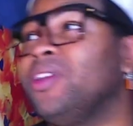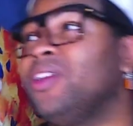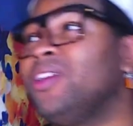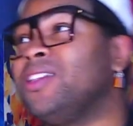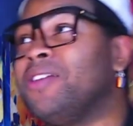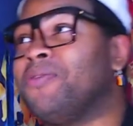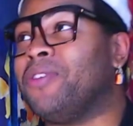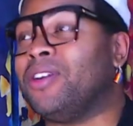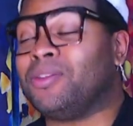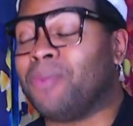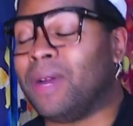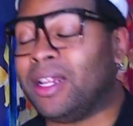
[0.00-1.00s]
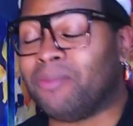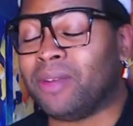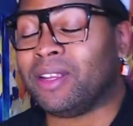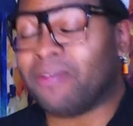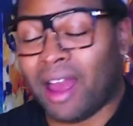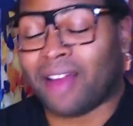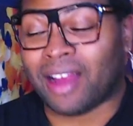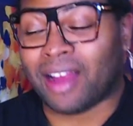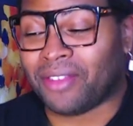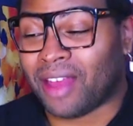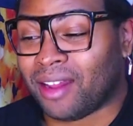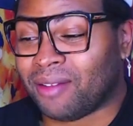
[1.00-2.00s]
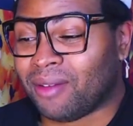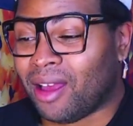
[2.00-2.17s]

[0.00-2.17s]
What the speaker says: Because at first, when we found out that